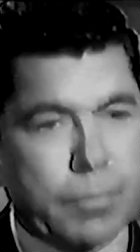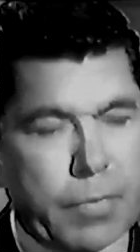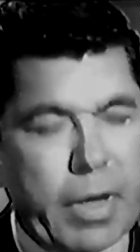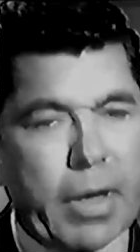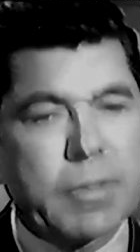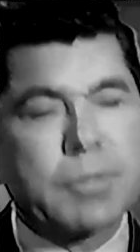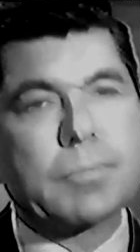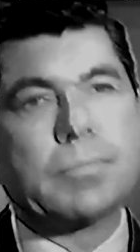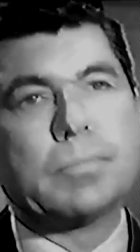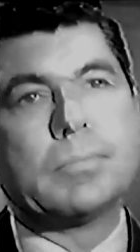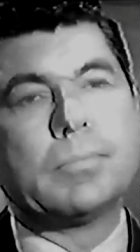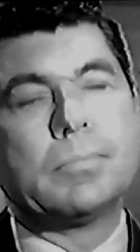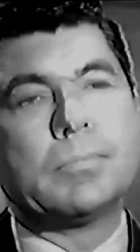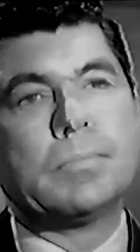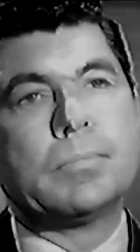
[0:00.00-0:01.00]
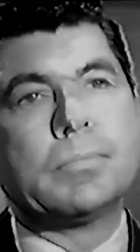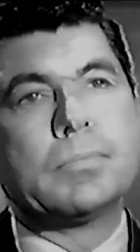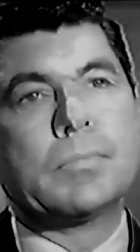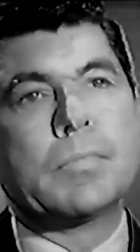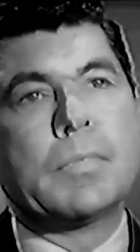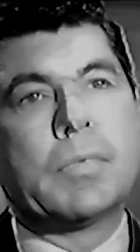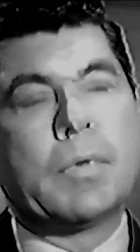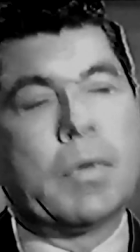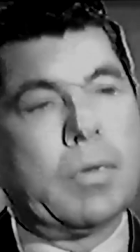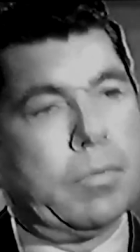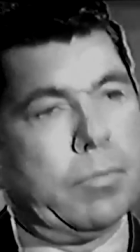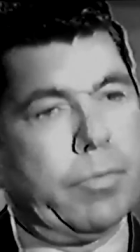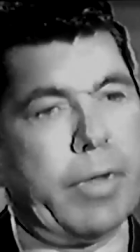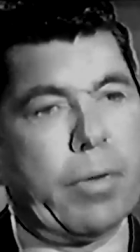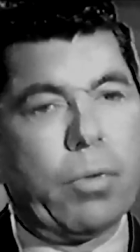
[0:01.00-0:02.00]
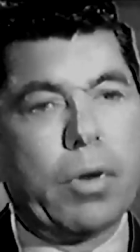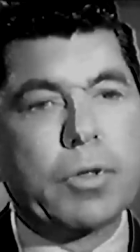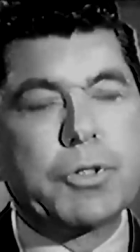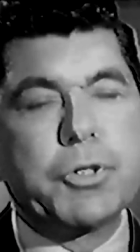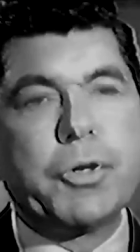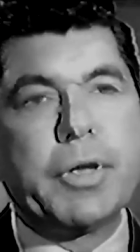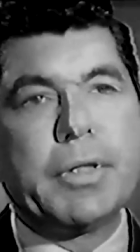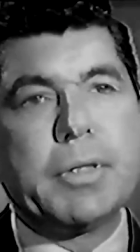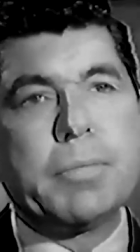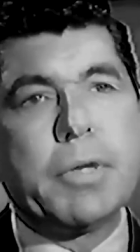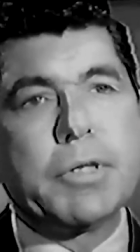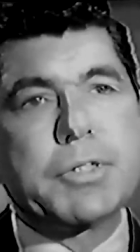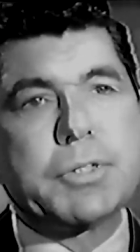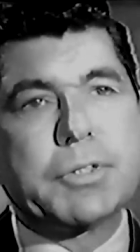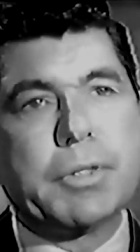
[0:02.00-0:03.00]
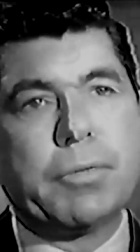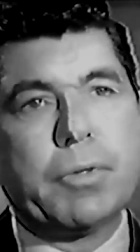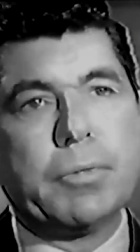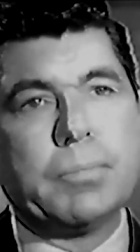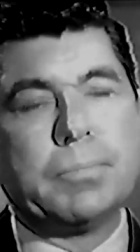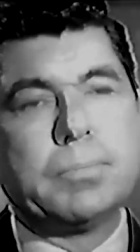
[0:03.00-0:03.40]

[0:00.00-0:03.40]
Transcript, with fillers: Yes. Why? They were on duty in the emergency room.